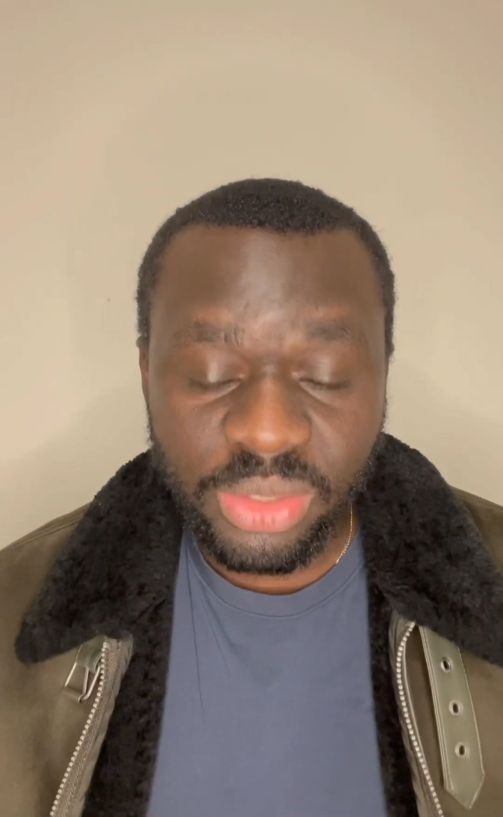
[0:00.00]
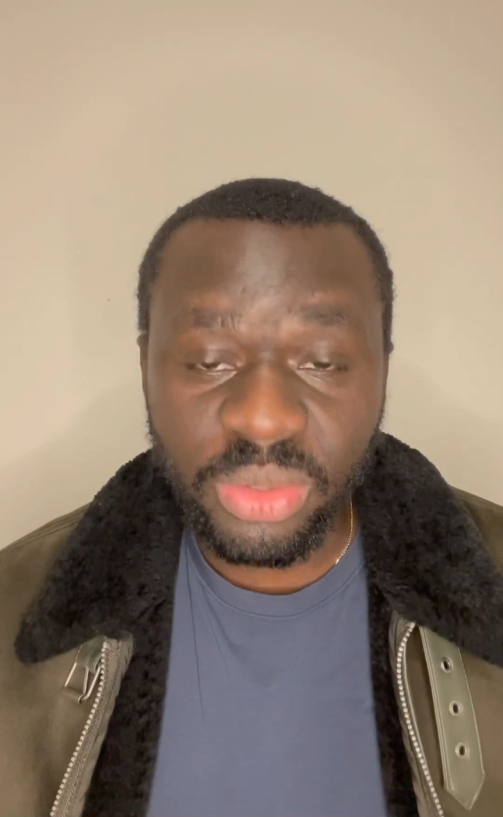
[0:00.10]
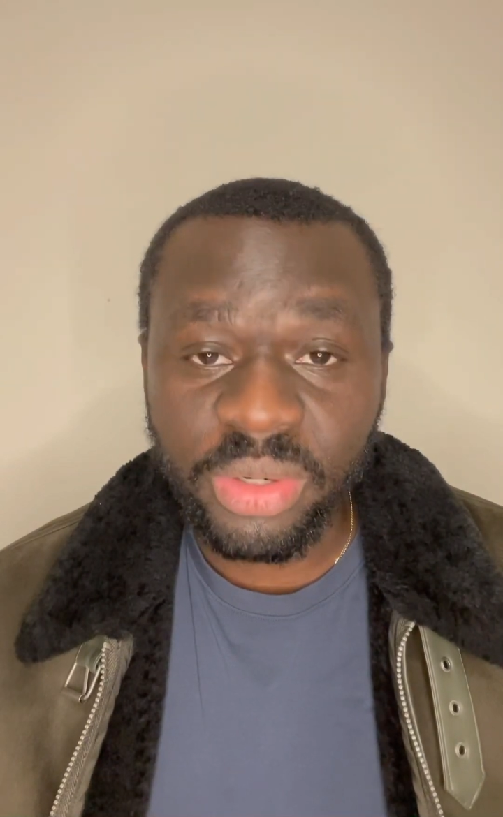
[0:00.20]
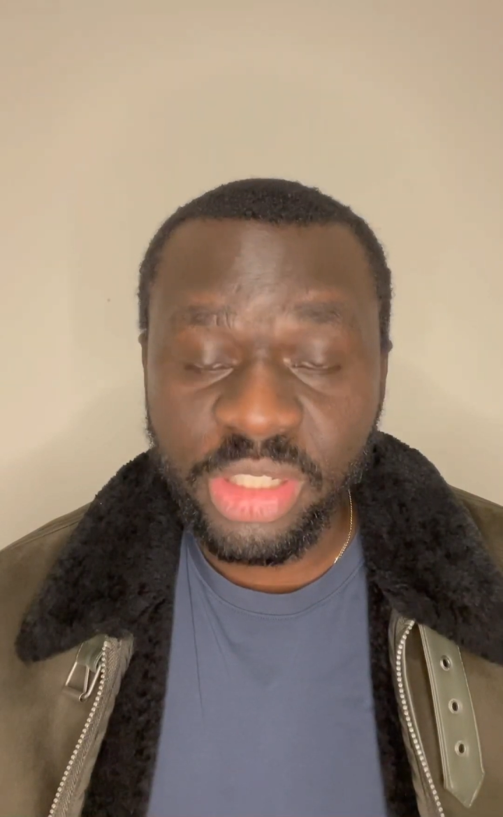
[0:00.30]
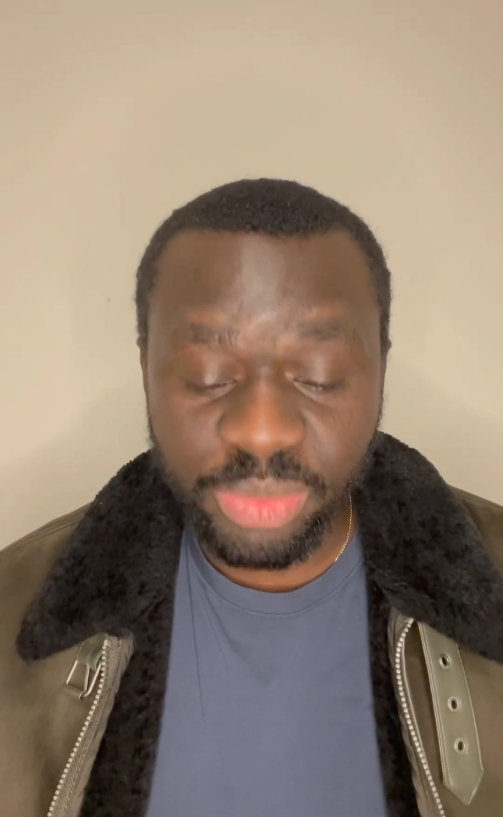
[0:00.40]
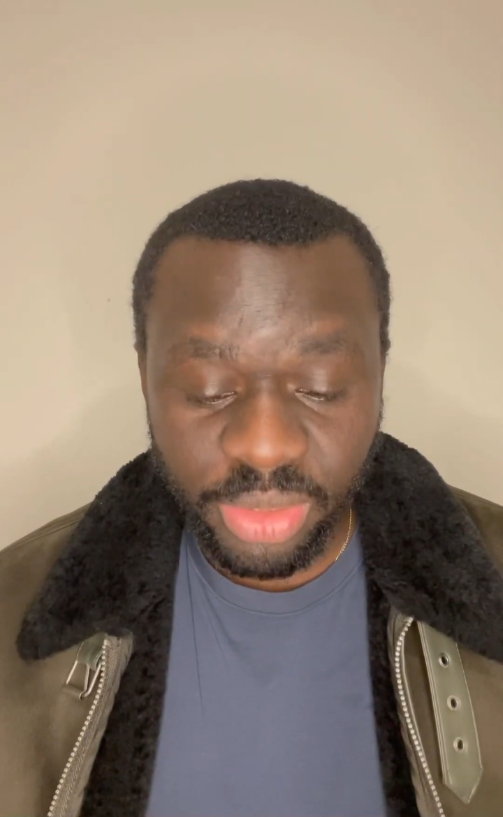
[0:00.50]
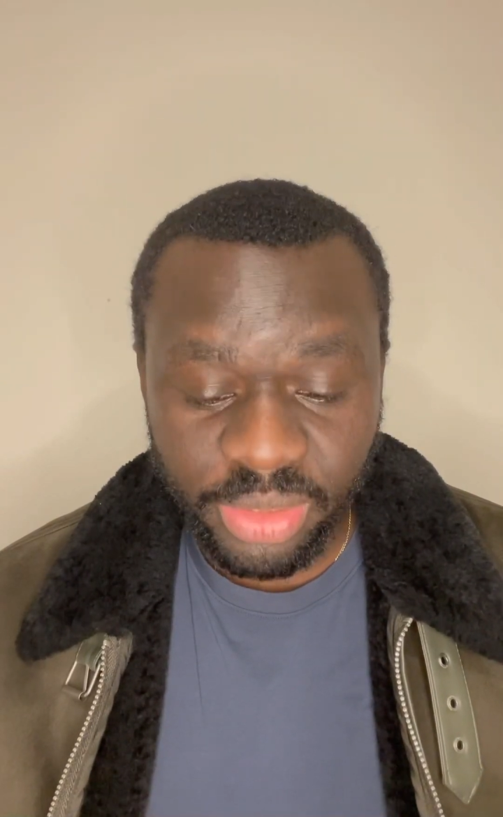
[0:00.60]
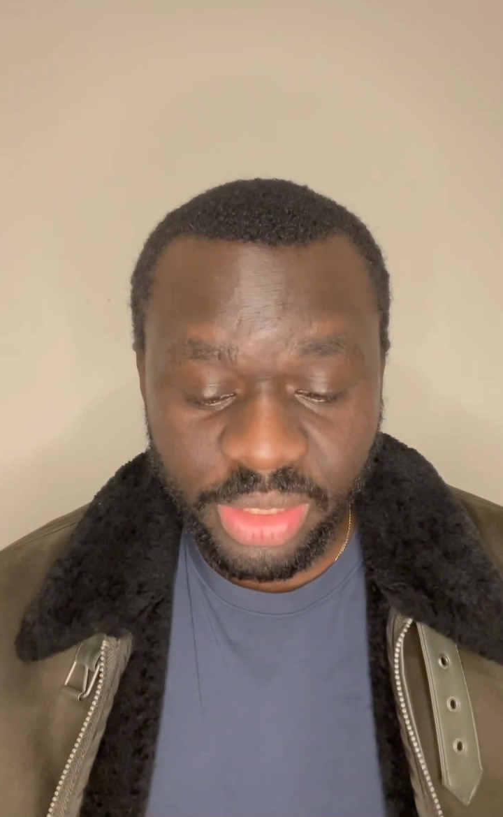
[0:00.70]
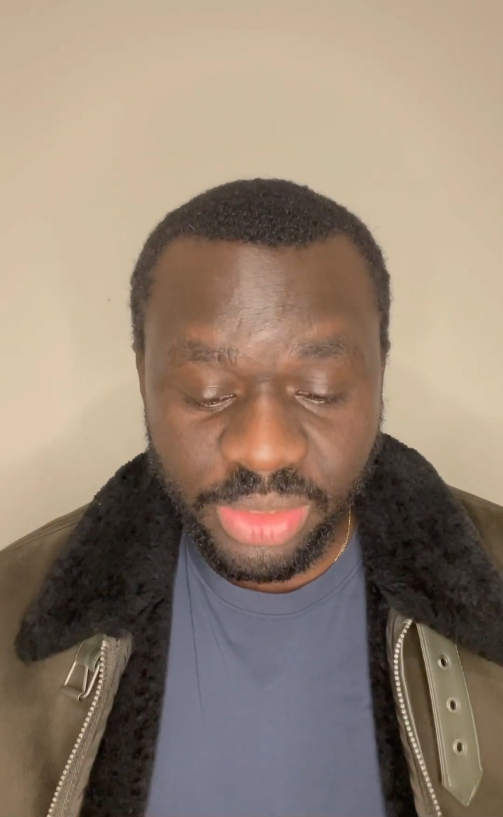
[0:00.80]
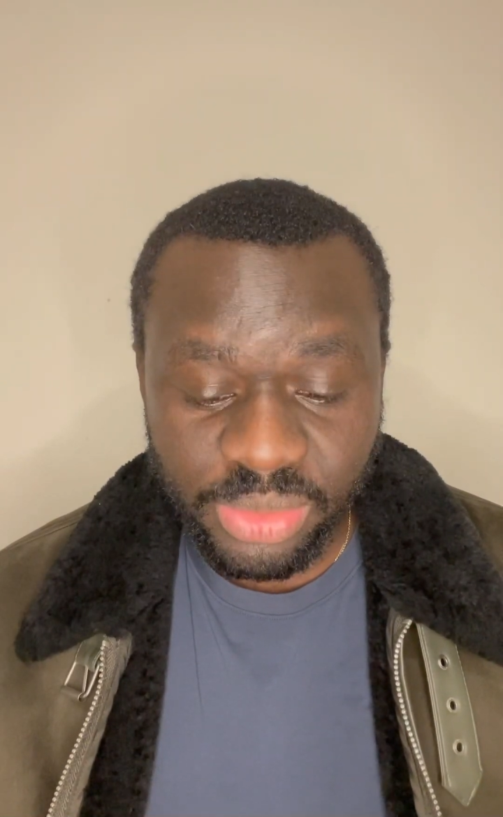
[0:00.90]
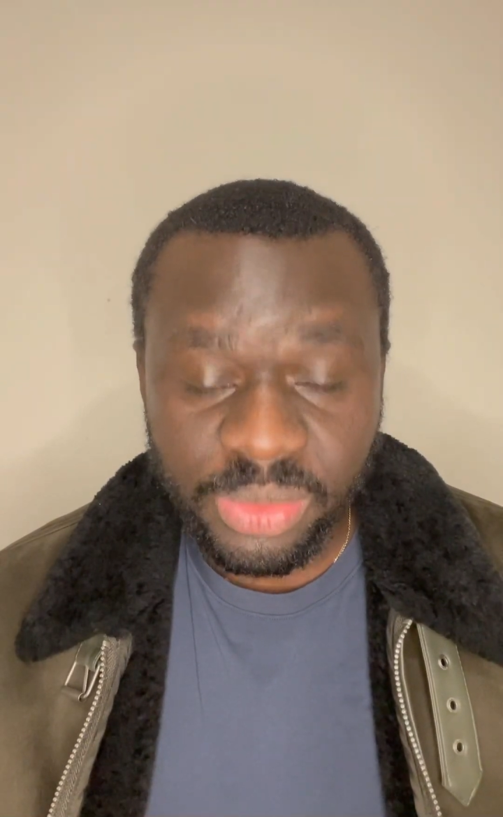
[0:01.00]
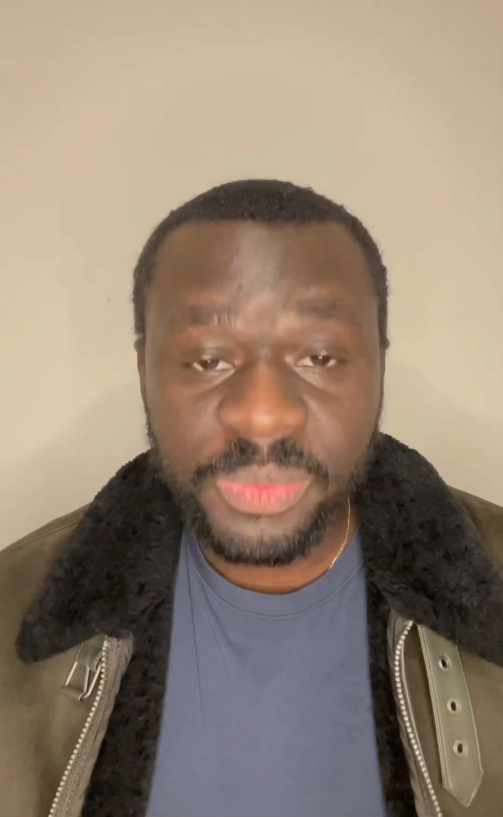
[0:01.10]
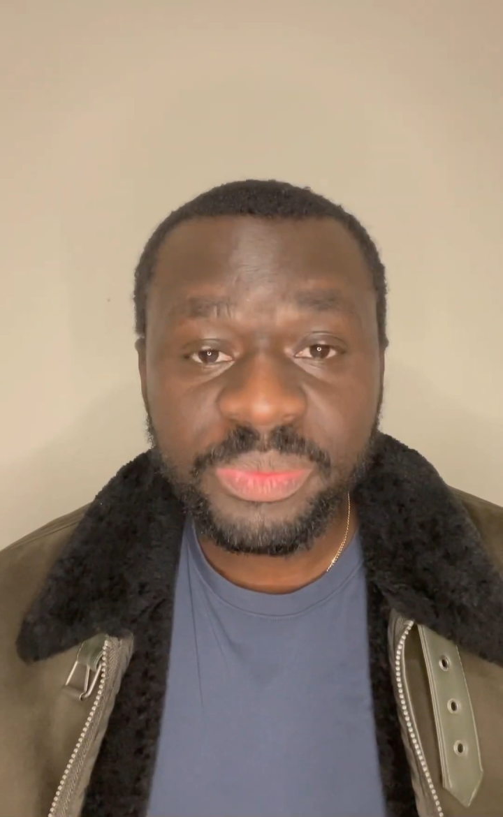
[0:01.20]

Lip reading: or responded to.